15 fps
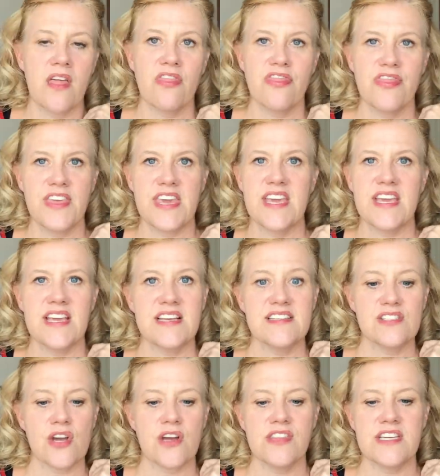
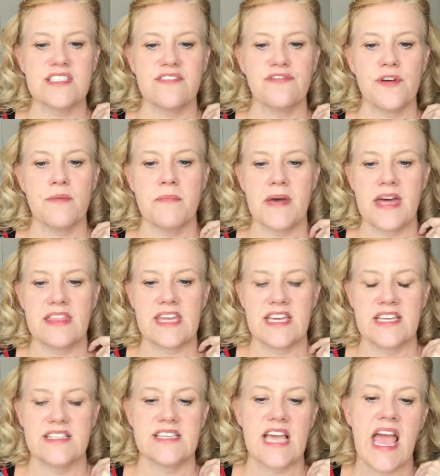These are the different
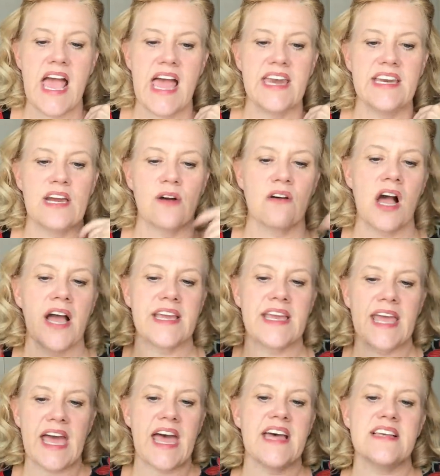methods. And I
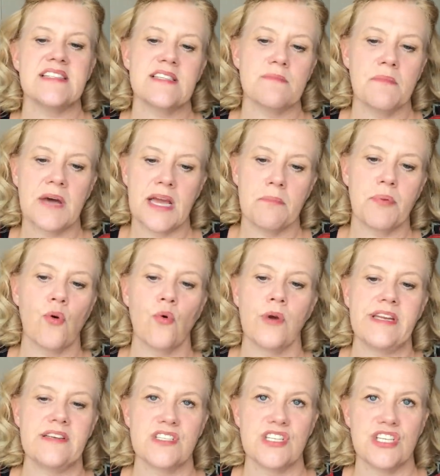guess my
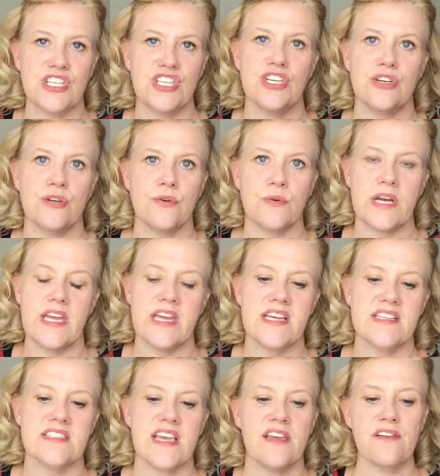point to you
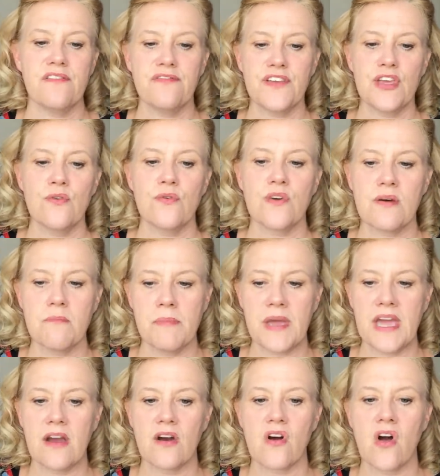is if you
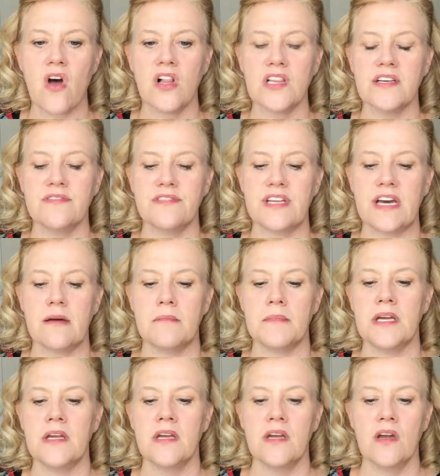compare all of them,
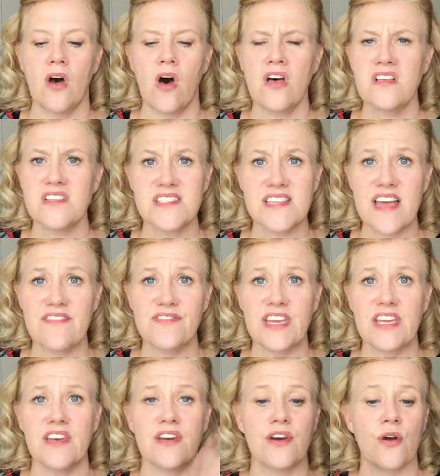all
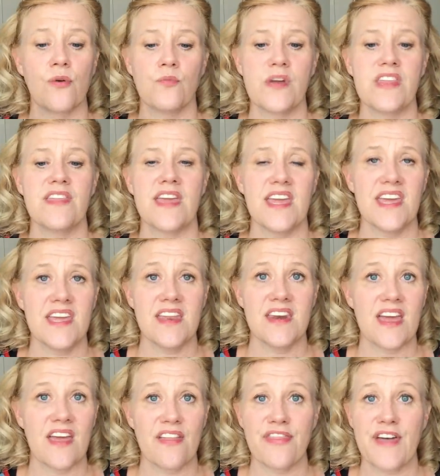seven are within
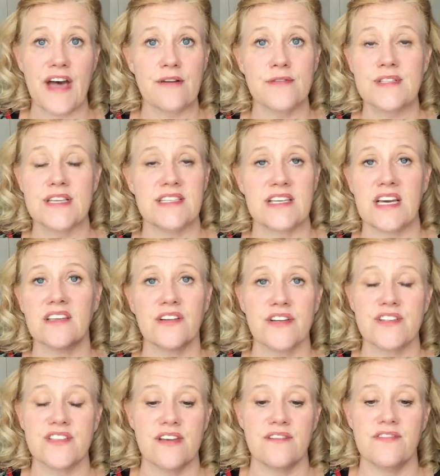a thousand
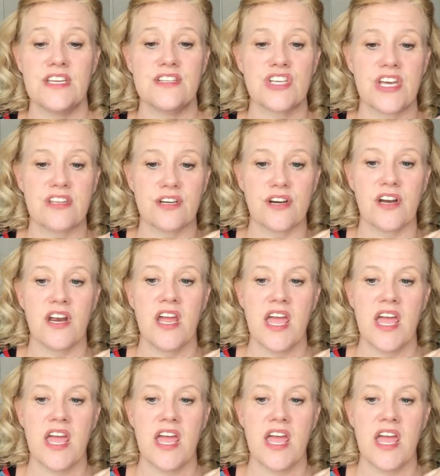dollars of each other